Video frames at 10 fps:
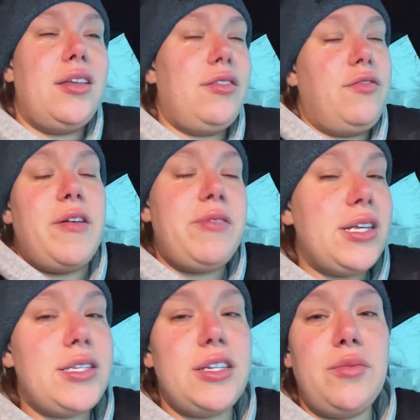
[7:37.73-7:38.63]

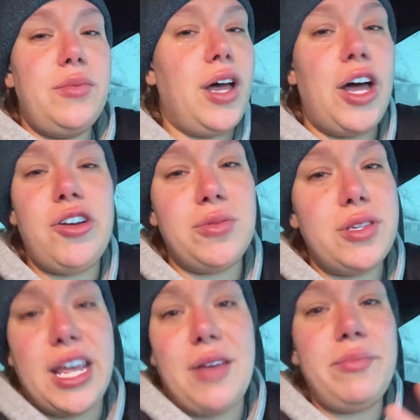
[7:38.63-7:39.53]
feminism
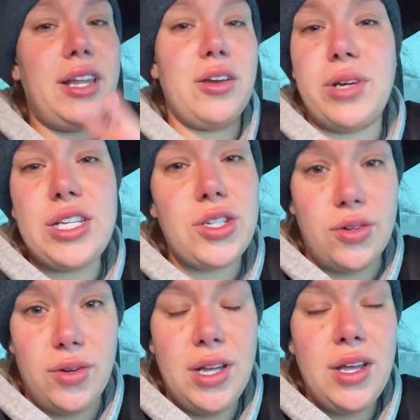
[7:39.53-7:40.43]
100%, but like, we
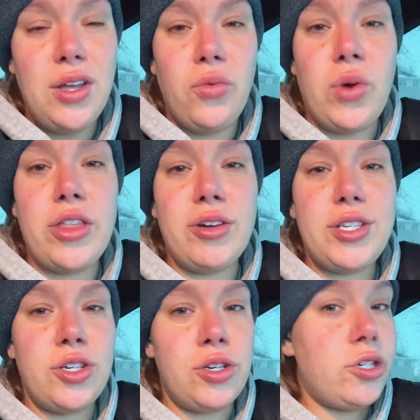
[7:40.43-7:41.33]
do, whether
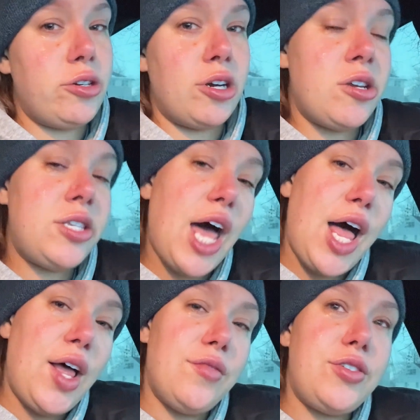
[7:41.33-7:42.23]
it's to nurture
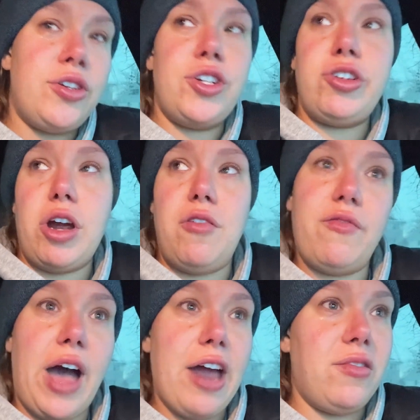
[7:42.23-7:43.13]
ourselves, to nurture our
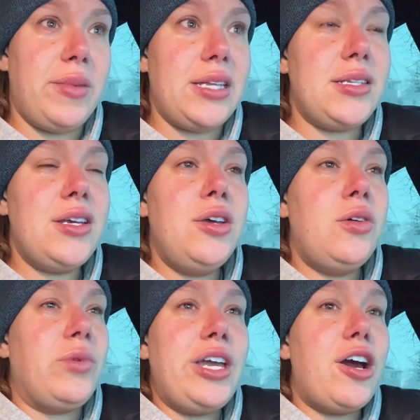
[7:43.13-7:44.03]
environment.
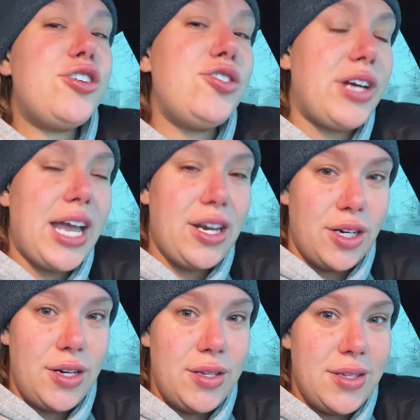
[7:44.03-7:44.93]
We are
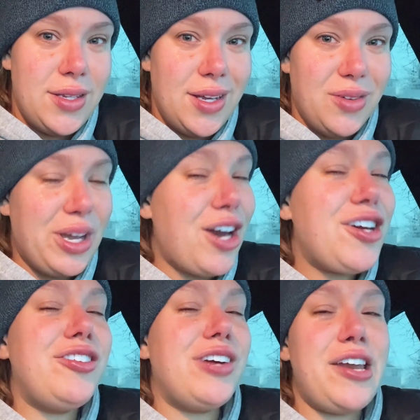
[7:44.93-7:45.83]
creators
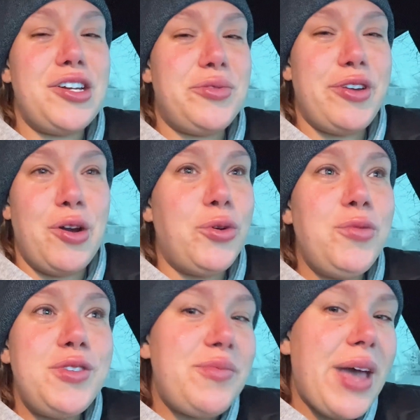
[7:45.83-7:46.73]
with our
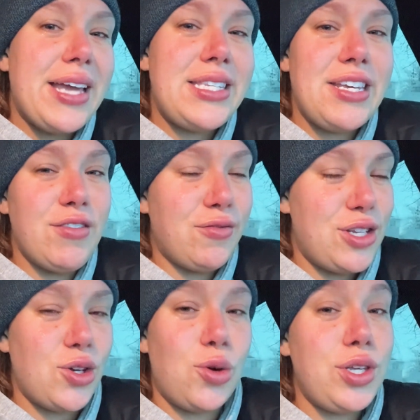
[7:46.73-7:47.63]
womb space. Even if
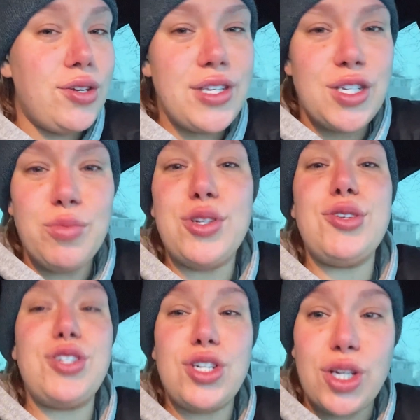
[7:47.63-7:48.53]
we don't use it to
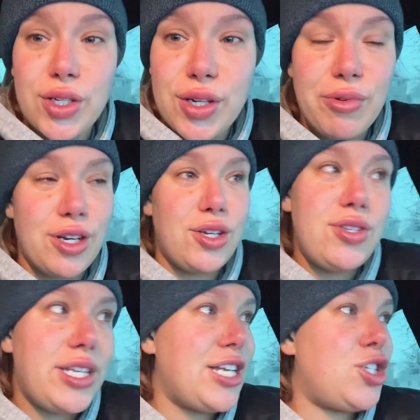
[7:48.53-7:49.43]
produce children, we're
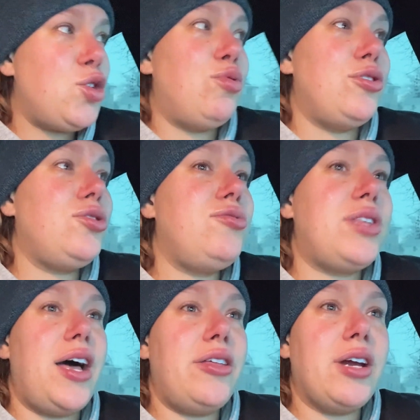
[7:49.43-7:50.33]
using it to produce
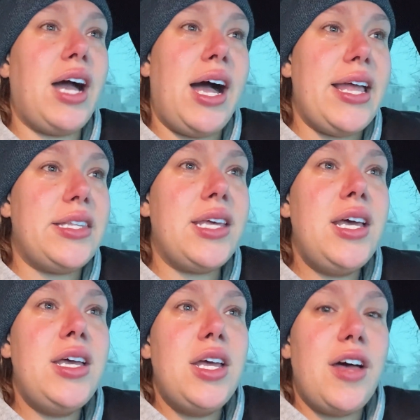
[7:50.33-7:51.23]
other kinds
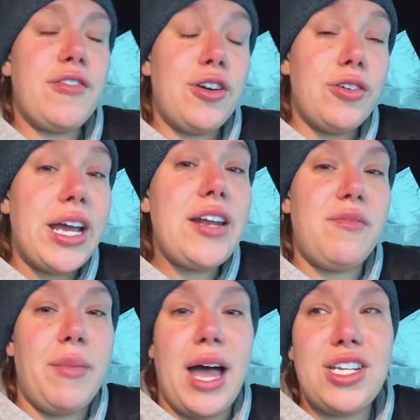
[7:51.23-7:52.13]
of
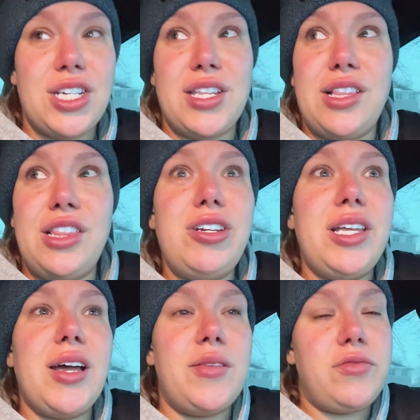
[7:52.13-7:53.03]
creative magic that
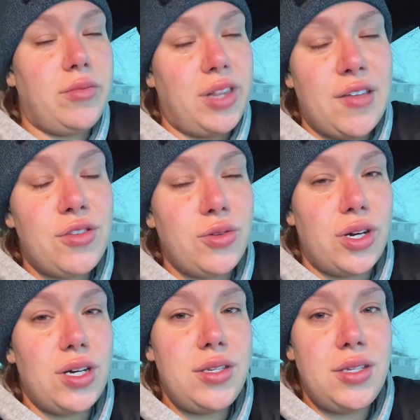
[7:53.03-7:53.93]
literally comes from life
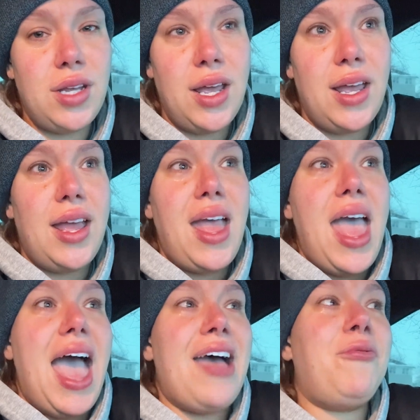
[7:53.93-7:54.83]
source.
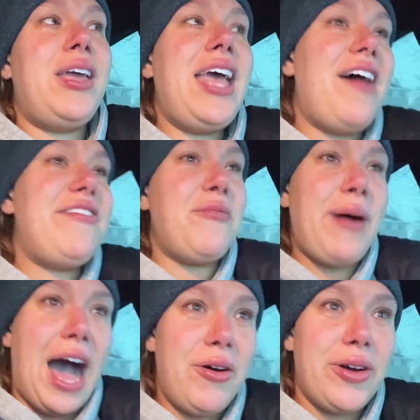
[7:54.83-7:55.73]
And we have that
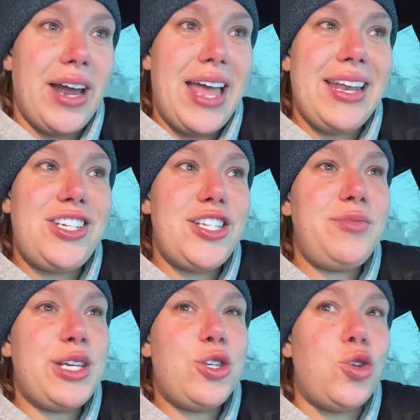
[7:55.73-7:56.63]
power, and it just
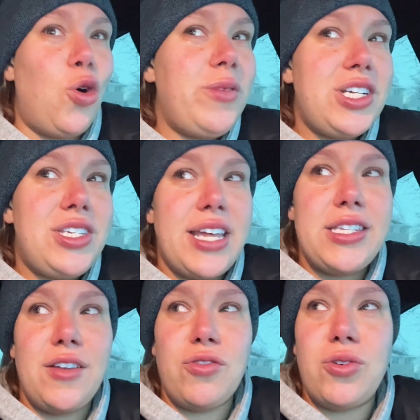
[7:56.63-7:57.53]
makes so much
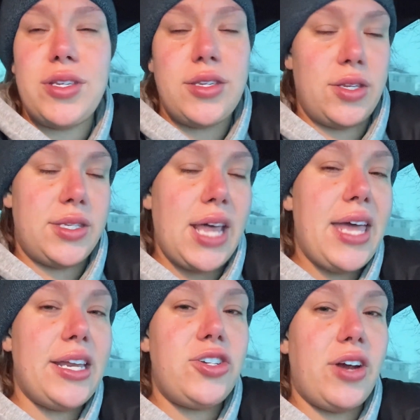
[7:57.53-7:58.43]
sense that, of course, the
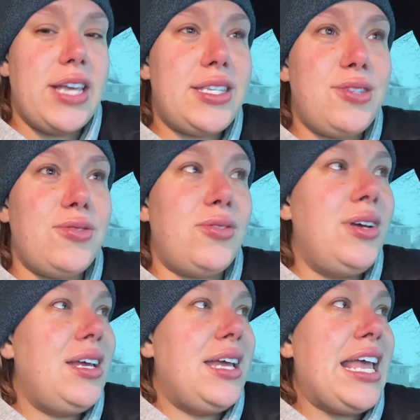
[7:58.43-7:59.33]
society tries to
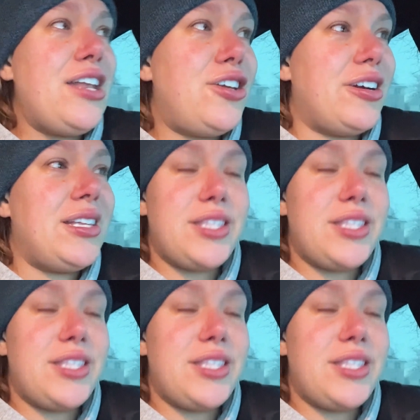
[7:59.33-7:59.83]
hinder and